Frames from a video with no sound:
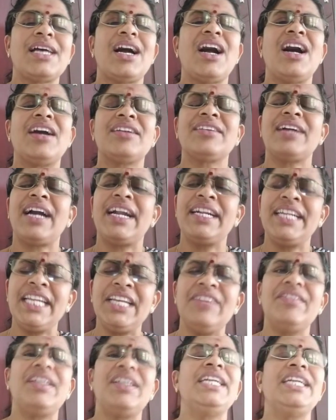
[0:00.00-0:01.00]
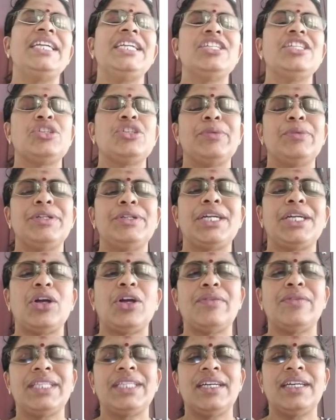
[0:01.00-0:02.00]
are unevenly distributed
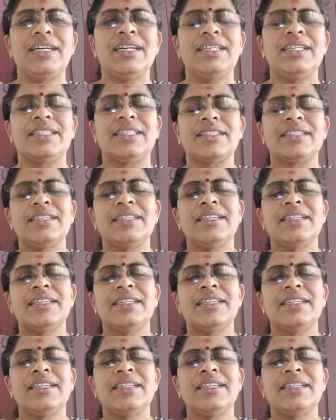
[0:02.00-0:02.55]
over the earth,